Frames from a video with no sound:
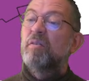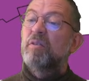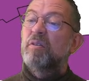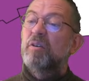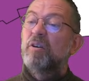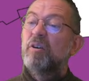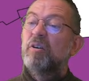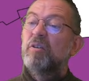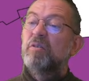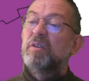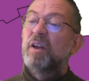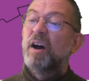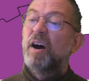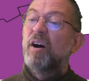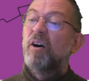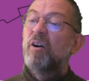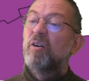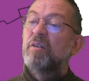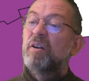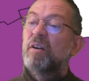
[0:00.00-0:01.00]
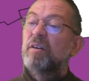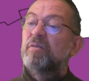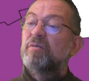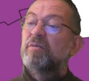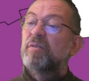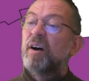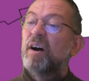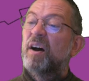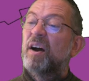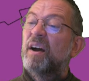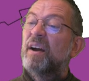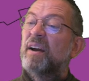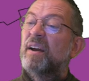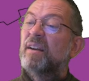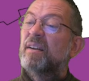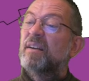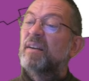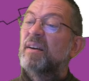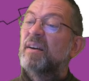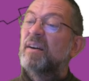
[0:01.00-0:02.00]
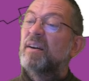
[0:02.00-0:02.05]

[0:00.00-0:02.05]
go down and find